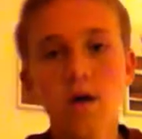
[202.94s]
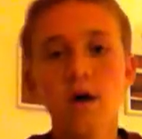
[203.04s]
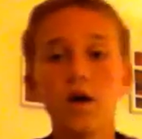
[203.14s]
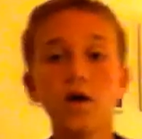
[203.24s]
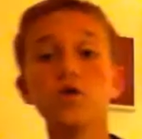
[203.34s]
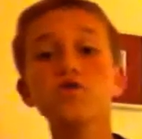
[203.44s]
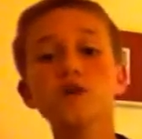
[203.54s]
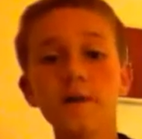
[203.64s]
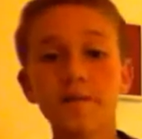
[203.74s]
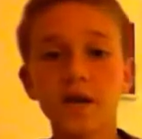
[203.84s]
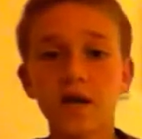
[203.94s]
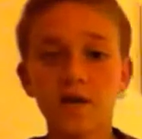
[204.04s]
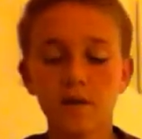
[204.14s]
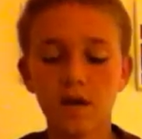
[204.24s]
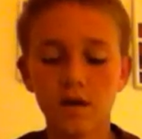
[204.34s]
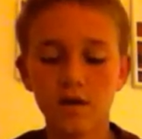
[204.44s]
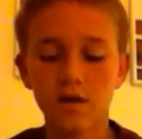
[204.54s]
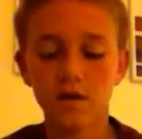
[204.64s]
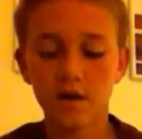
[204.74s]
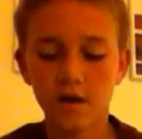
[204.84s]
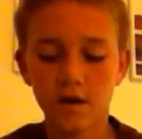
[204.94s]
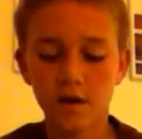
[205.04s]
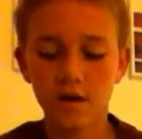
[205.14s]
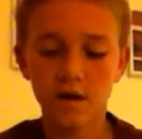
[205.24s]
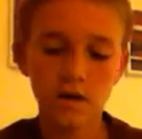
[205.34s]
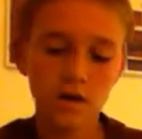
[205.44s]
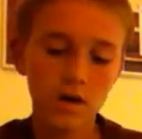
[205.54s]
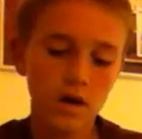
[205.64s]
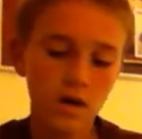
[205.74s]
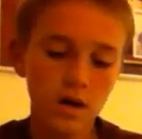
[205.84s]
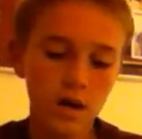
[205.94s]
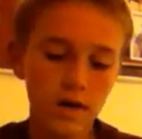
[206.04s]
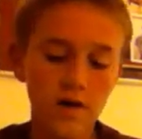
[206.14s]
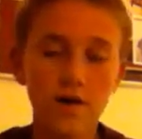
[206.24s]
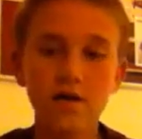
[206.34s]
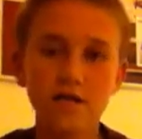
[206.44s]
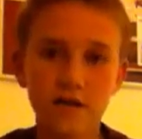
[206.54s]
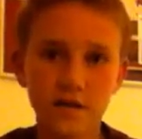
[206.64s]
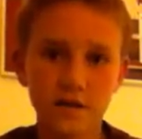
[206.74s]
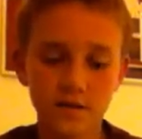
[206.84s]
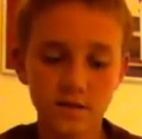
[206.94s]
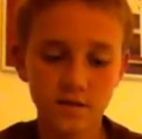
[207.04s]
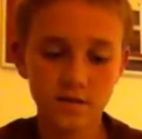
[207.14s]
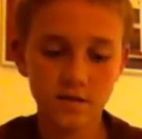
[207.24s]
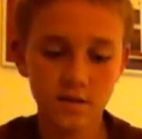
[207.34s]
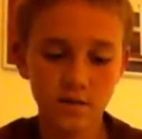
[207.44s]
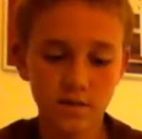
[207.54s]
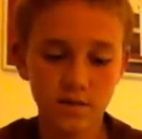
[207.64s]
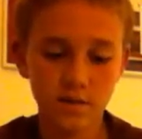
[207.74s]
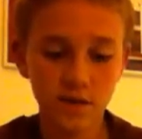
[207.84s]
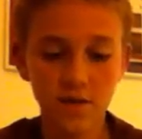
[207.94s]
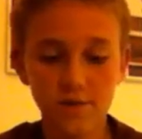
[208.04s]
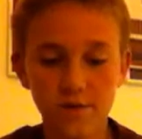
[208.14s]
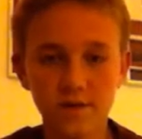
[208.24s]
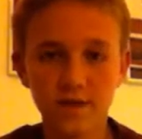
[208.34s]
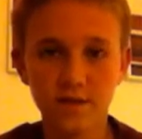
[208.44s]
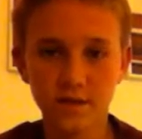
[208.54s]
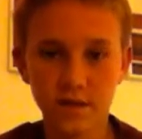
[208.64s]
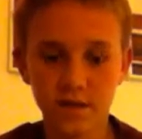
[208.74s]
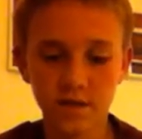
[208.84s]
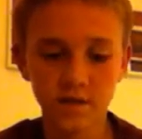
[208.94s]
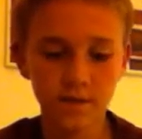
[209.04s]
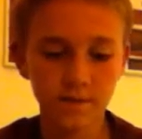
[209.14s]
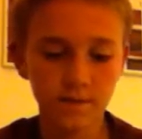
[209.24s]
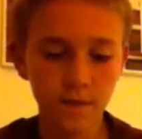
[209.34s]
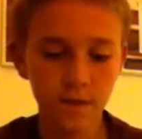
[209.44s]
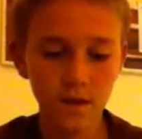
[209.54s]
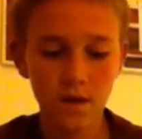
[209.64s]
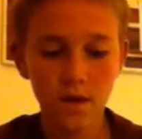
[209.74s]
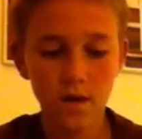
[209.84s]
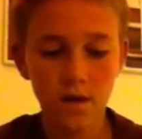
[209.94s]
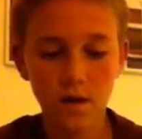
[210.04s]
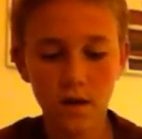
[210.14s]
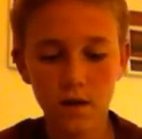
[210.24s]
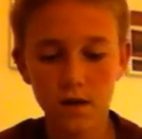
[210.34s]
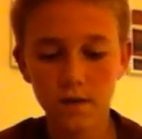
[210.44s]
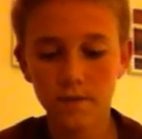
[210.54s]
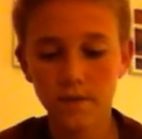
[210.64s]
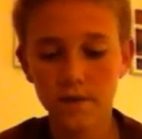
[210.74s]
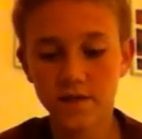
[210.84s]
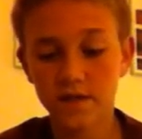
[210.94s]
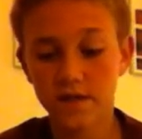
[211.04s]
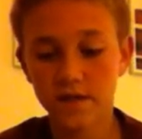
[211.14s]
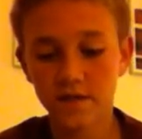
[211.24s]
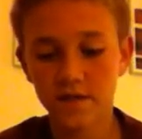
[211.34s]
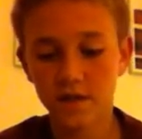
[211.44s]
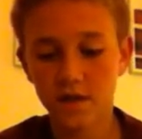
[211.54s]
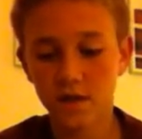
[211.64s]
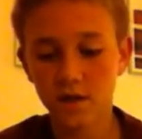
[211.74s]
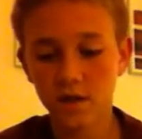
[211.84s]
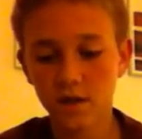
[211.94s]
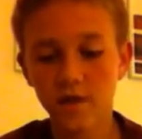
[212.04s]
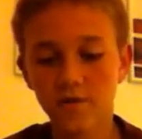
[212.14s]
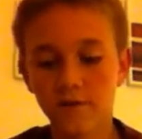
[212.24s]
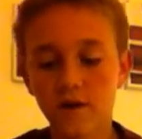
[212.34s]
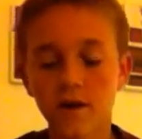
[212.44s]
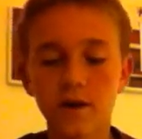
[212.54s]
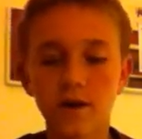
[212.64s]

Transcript: a new company to me. They're out of Texas, Lake Fork, Texas actually, and it's actually the Lake Fork